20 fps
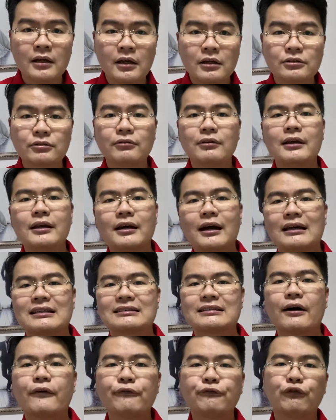So here are
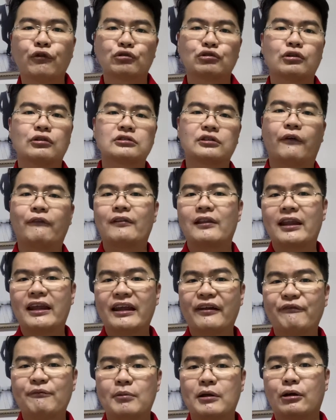some photos of
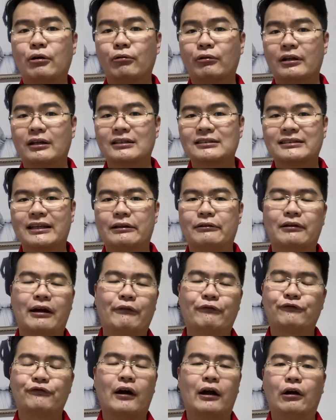leaf begonias that you can
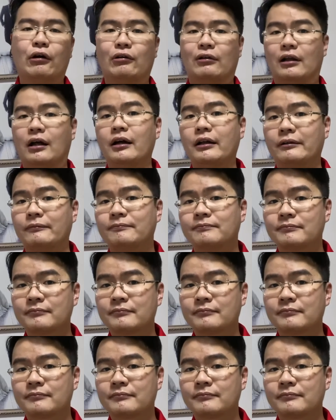find online.